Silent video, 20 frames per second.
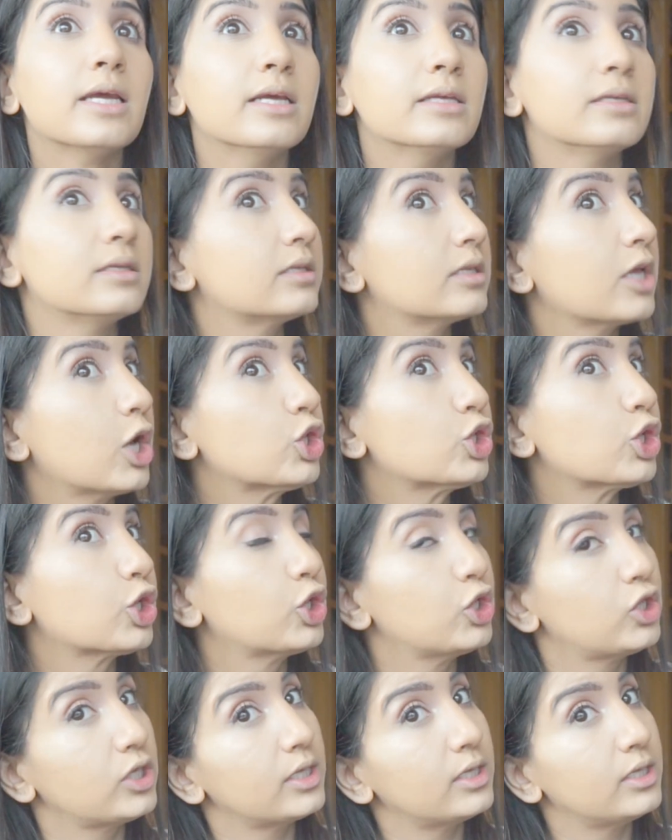is such a
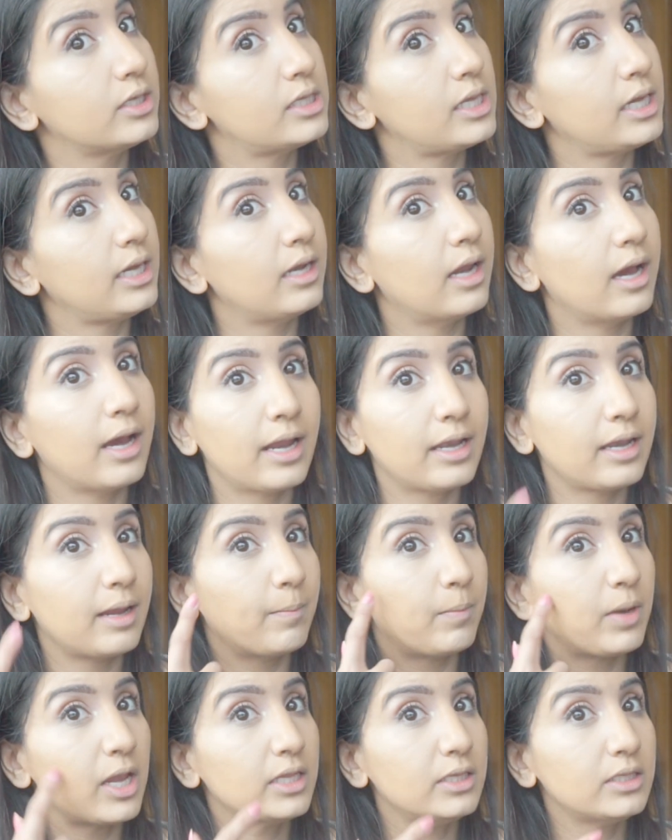good concealer and
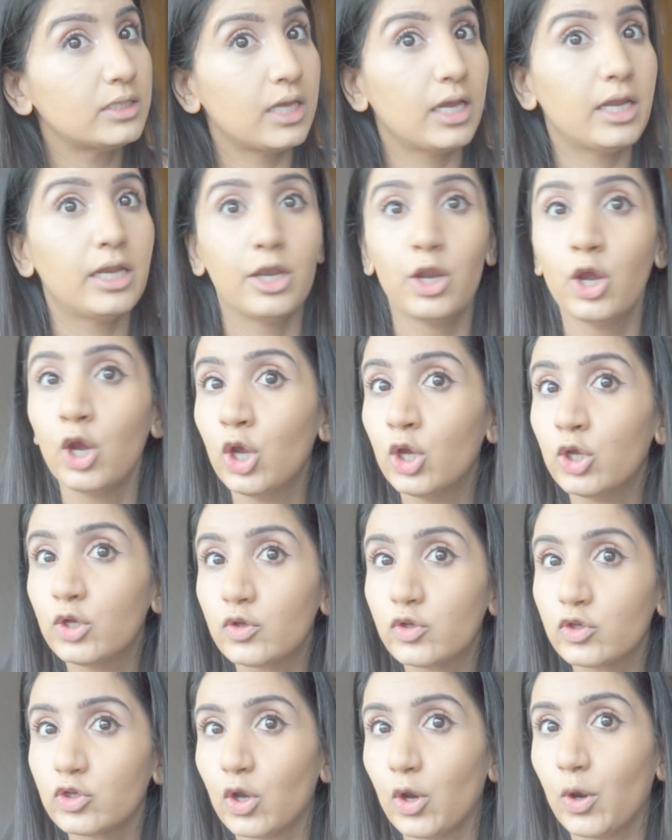it blends in
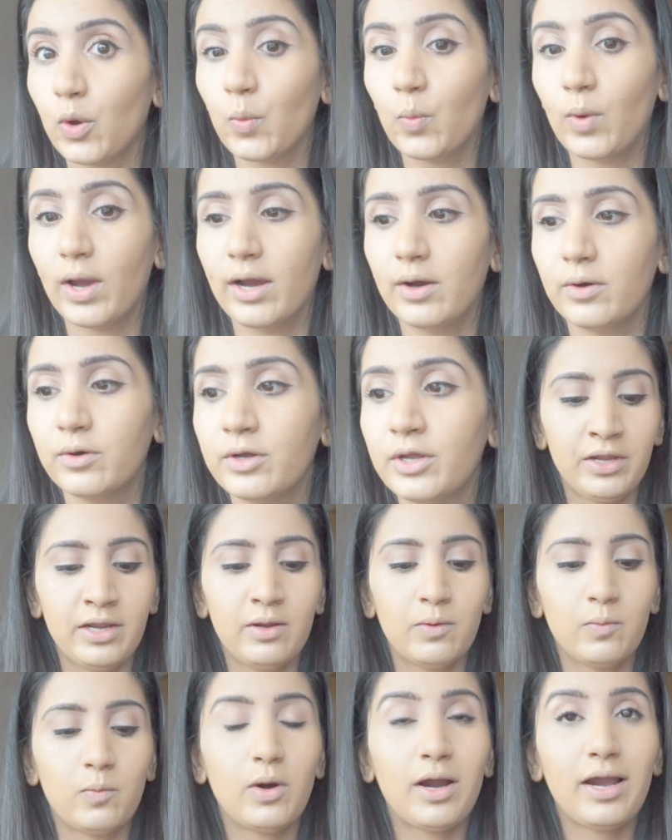so well.
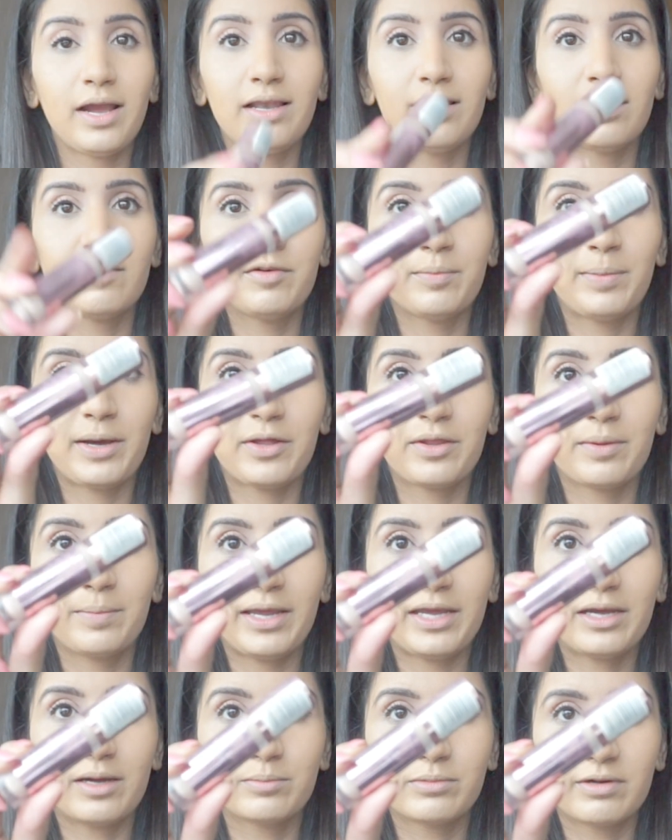What I love about the
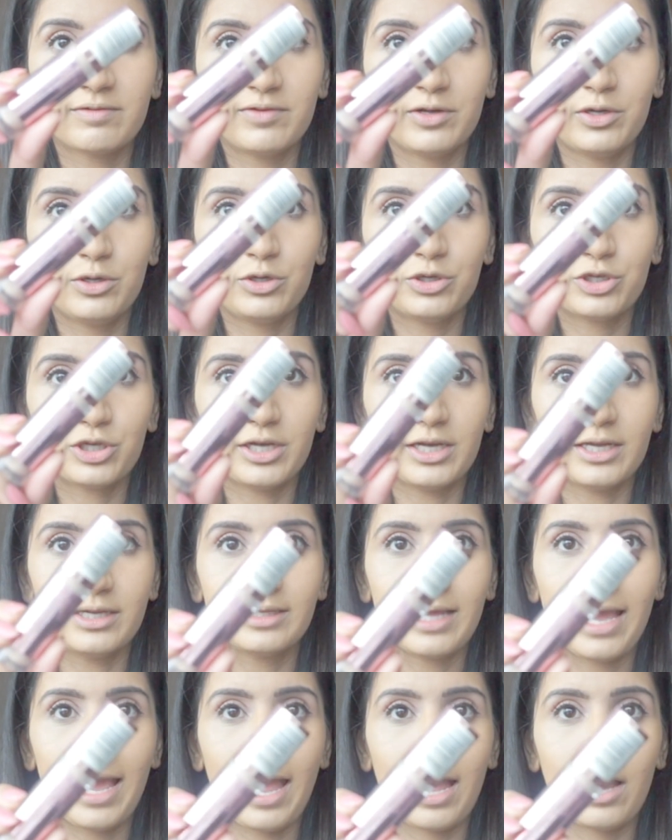Makeup Revolution
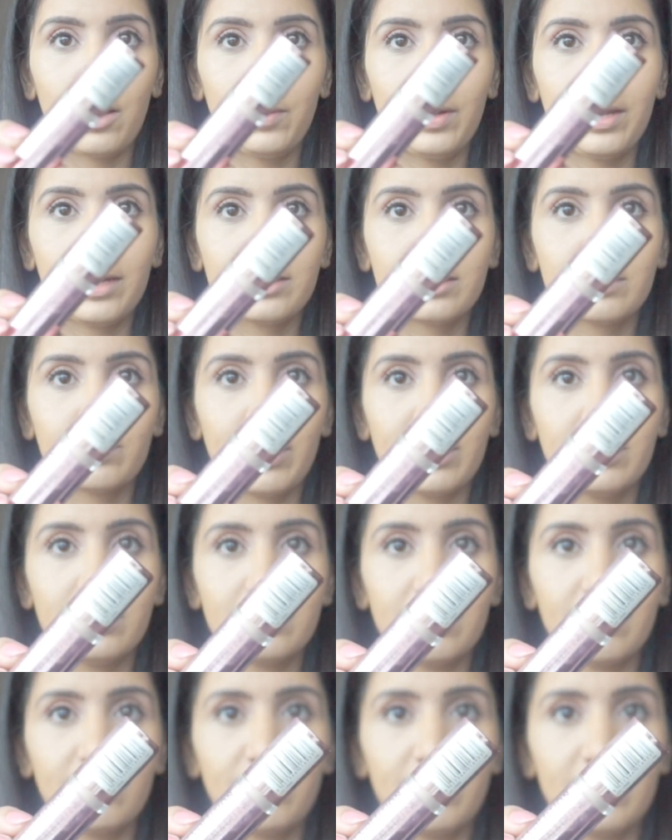is how
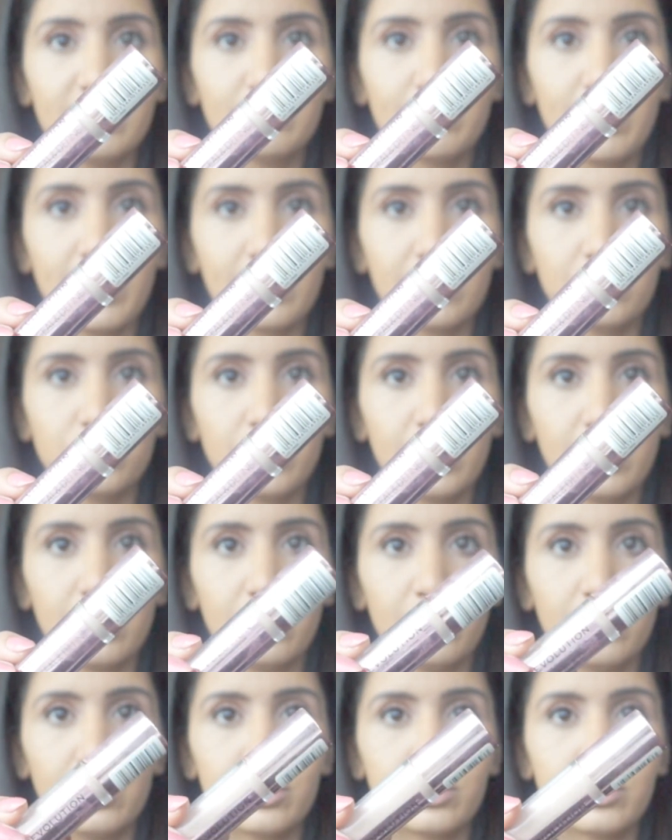expensive this packaging
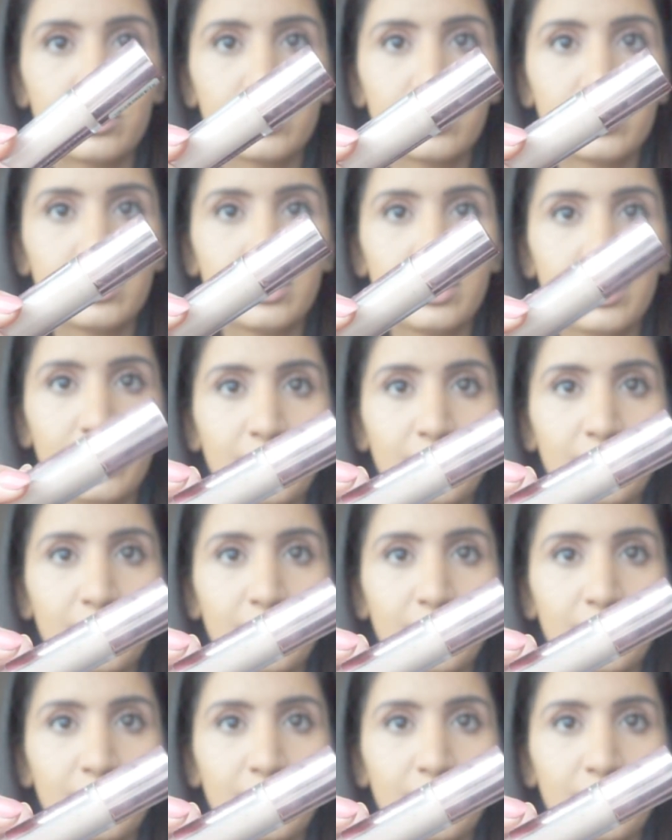looks.